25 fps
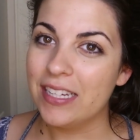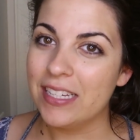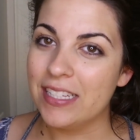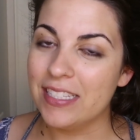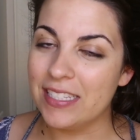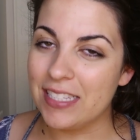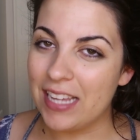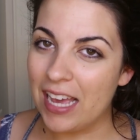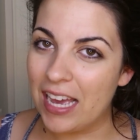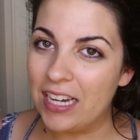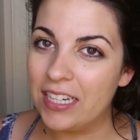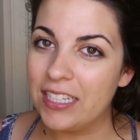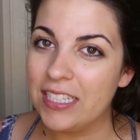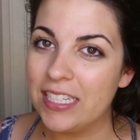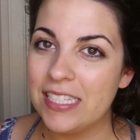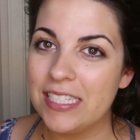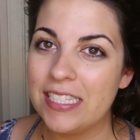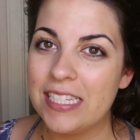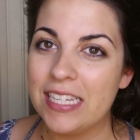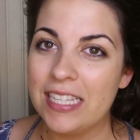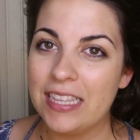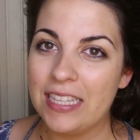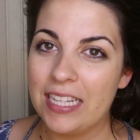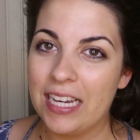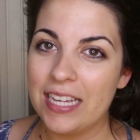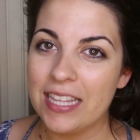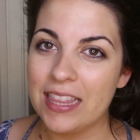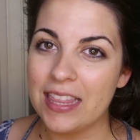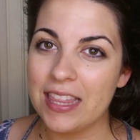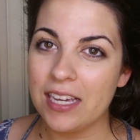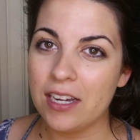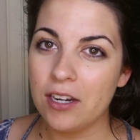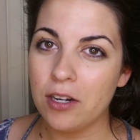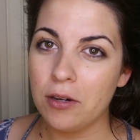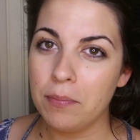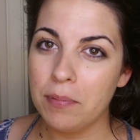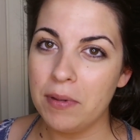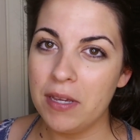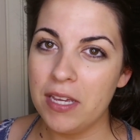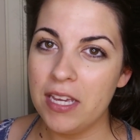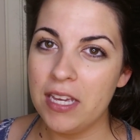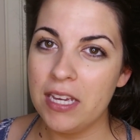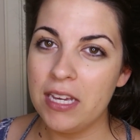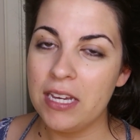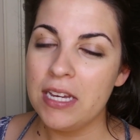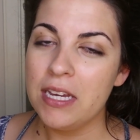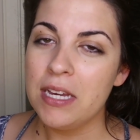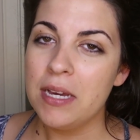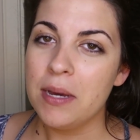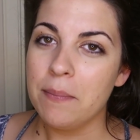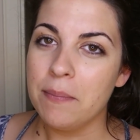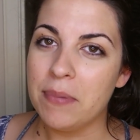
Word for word: is L E D light therapy